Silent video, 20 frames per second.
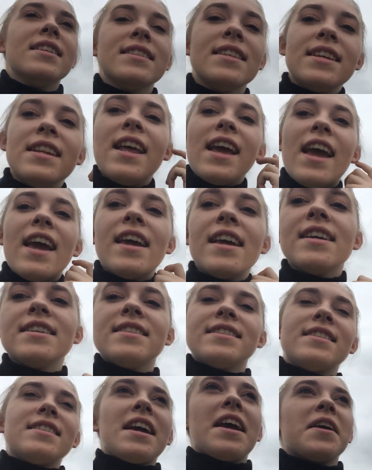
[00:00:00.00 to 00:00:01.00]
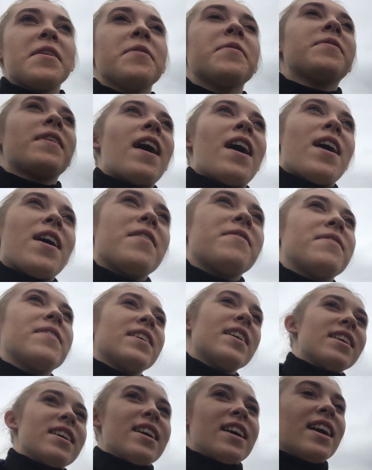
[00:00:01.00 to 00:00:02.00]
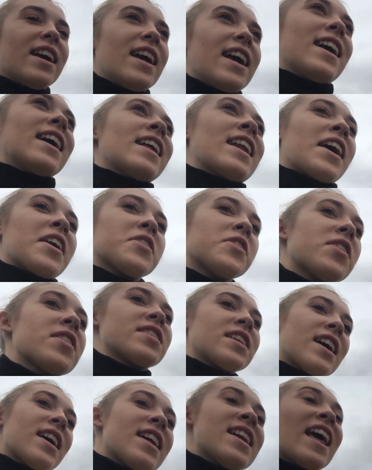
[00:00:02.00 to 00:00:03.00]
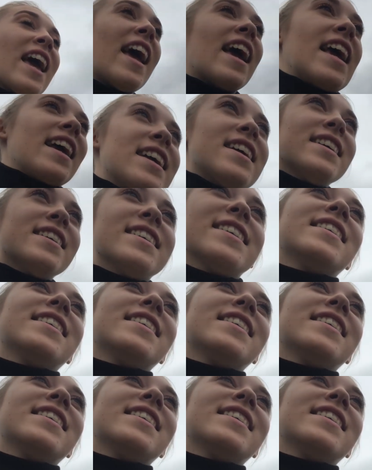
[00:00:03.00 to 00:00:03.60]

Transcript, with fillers: Today is day five, and I look like an egg